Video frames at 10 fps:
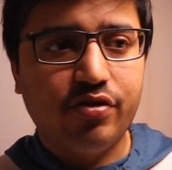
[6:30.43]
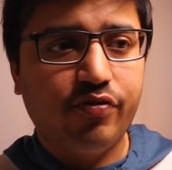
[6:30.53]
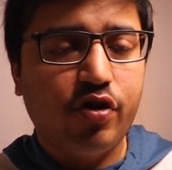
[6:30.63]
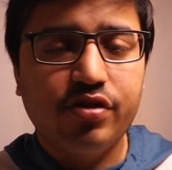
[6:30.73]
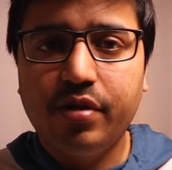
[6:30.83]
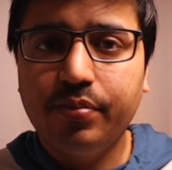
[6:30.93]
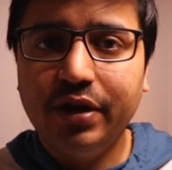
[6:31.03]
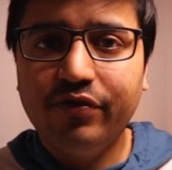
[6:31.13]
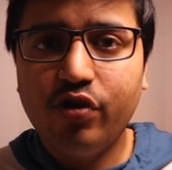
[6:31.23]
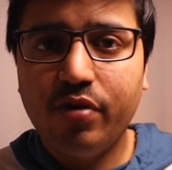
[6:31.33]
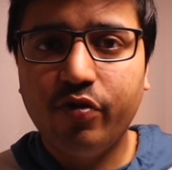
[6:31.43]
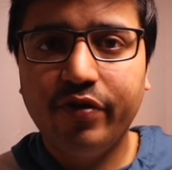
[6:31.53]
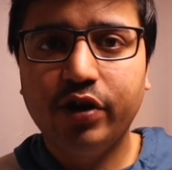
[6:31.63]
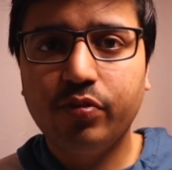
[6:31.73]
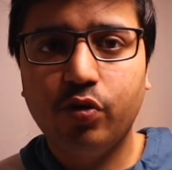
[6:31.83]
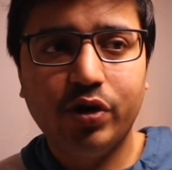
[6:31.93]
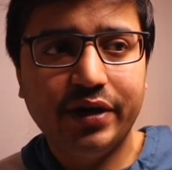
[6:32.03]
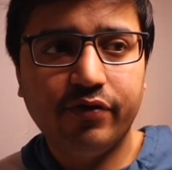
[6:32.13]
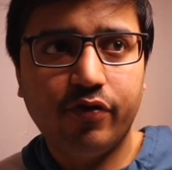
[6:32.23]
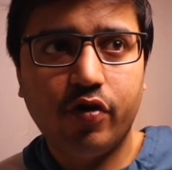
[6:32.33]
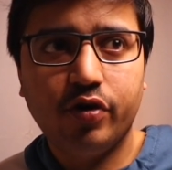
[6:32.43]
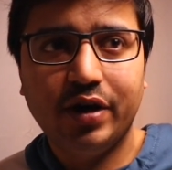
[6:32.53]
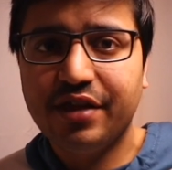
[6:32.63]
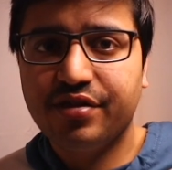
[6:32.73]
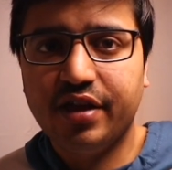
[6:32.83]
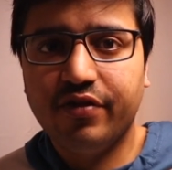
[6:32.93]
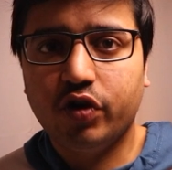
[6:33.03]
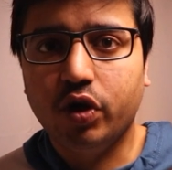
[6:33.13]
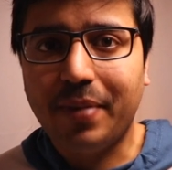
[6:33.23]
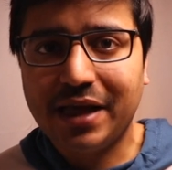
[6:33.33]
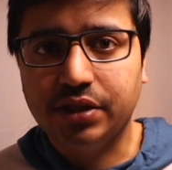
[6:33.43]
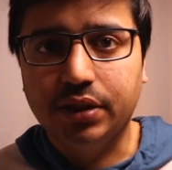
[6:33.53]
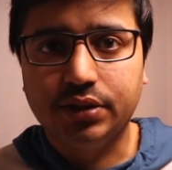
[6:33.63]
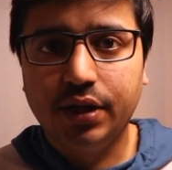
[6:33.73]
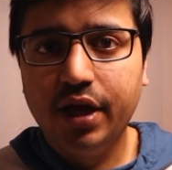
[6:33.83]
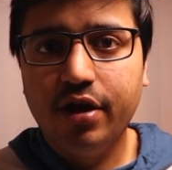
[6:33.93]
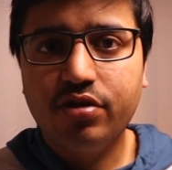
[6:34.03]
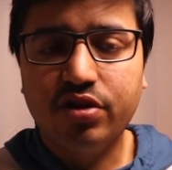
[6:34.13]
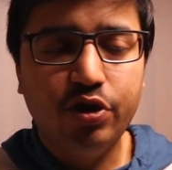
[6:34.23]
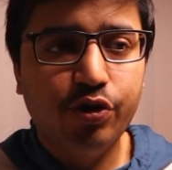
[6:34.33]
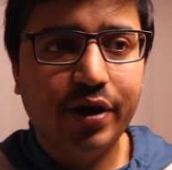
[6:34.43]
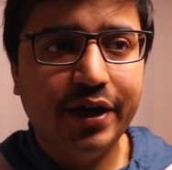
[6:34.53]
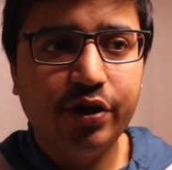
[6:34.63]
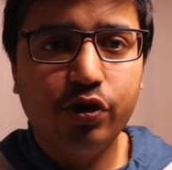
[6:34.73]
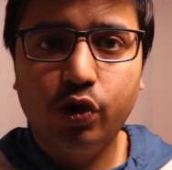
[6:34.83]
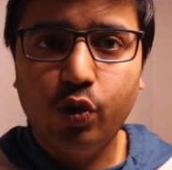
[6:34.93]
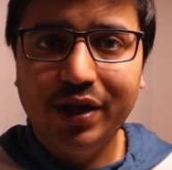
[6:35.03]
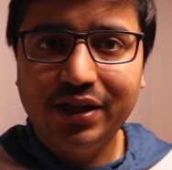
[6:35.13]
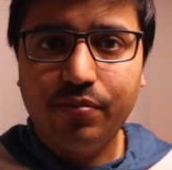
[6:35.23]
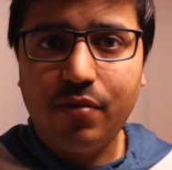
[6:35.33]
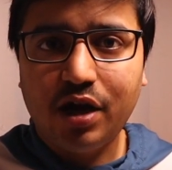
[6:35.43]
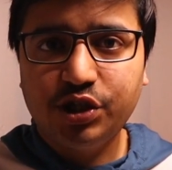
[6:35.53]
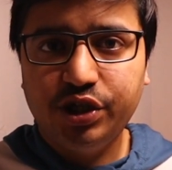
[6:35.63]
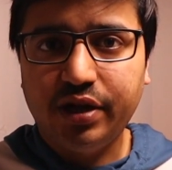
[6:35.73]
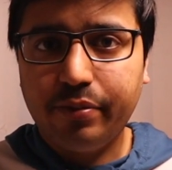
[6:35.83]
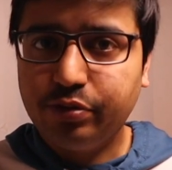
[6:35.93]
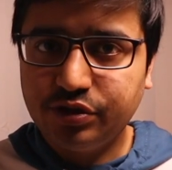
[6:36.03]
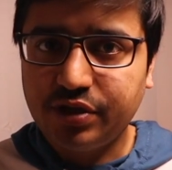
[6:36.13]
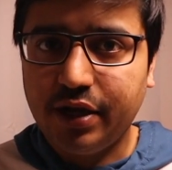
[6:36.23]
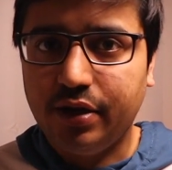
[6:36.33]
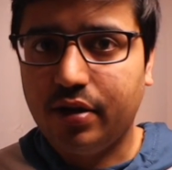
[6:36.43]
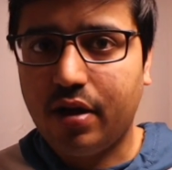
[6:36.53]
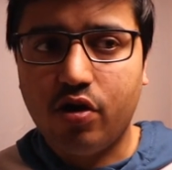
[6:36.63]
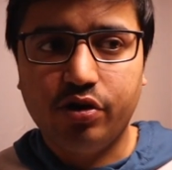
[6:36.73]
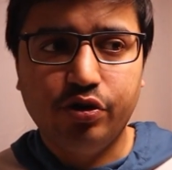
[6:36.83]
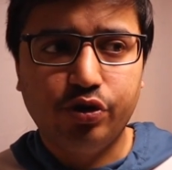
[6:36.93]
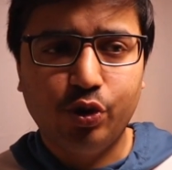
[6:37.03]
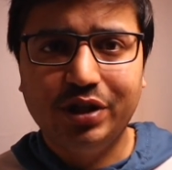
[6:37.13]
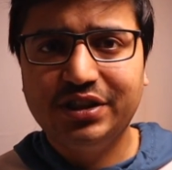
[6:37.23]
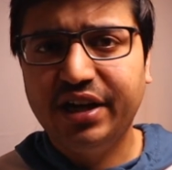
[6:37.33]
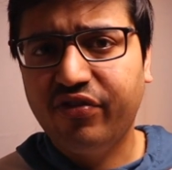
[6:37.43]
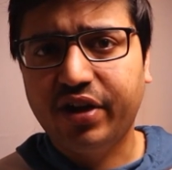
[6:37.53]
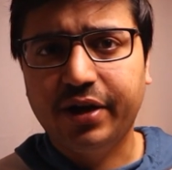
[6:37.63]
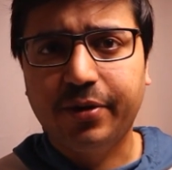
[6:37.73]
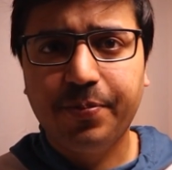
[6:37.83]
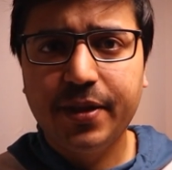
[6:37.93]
So for example, if you are moving to Poland for, let's say, for your bachelor's, so you need to get your twelfth mark sheet apostille or your twelfth certificate.